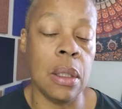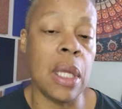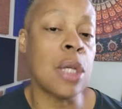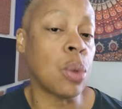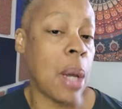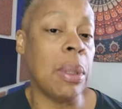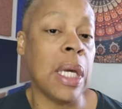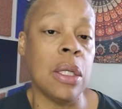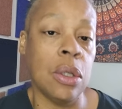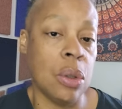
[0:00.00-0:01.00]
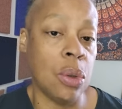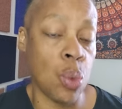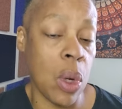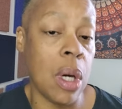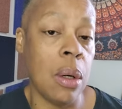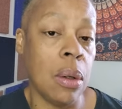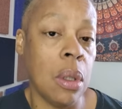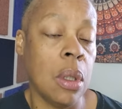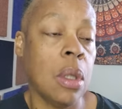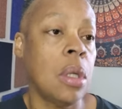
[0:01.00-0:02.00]
That's what I plan to do as well.
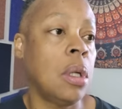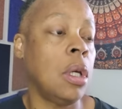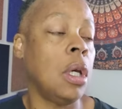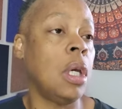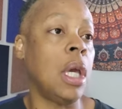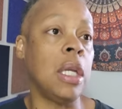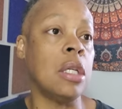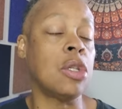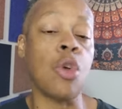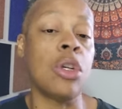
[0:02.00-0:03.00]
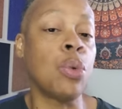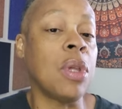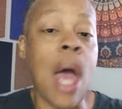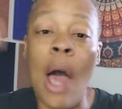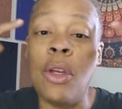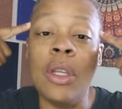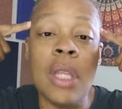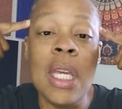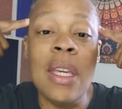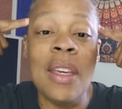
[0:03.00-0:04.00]
And it starts with how you're
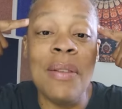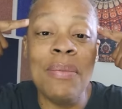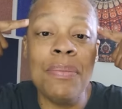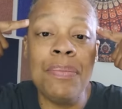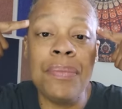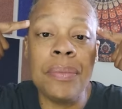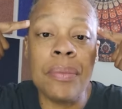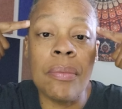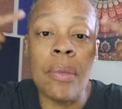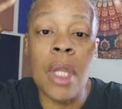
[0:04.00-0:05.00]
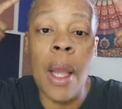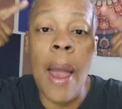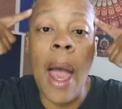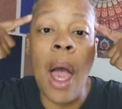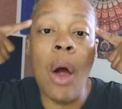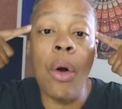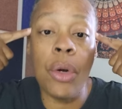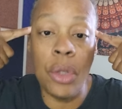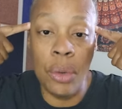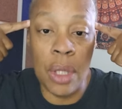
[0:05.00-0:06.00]
thinking. How are
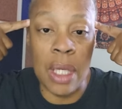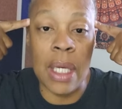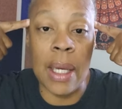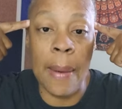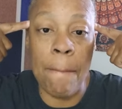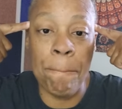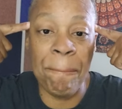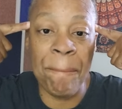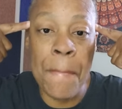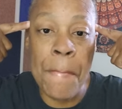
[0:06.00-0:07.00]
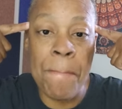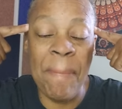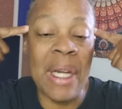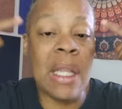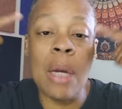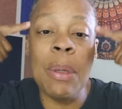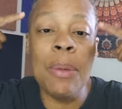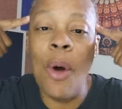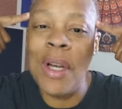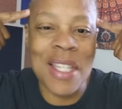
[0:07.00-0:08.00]
you thinking? And a lot of people
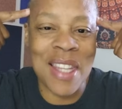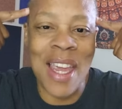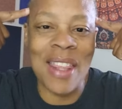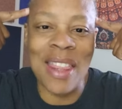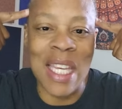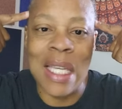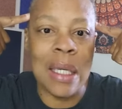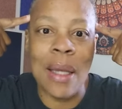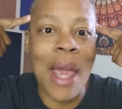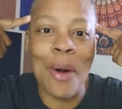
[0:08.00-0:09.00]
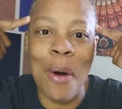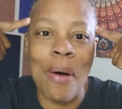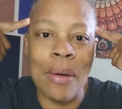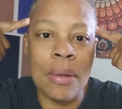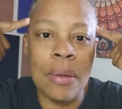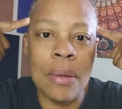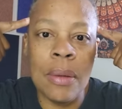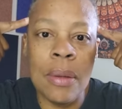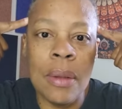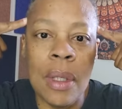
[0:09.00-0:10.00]
don't understand thinking at all.
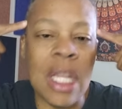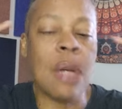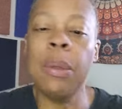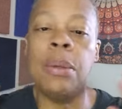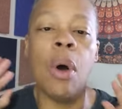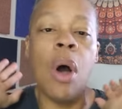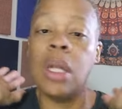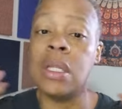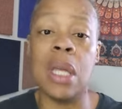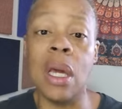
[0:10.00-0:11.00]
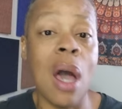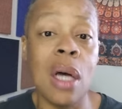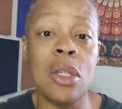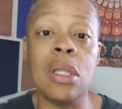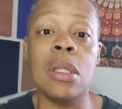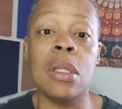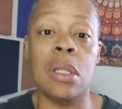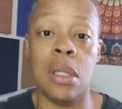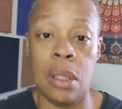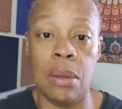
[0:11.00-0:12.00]
A lot of people don't understand
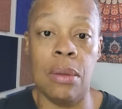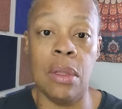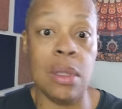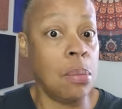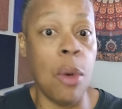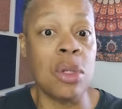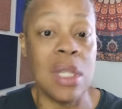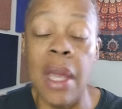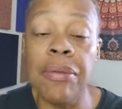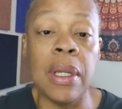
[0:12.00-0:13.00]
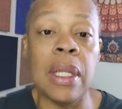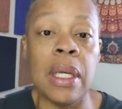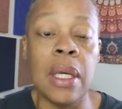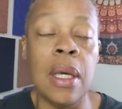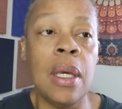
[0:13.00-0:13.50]
consciousness, most definitely.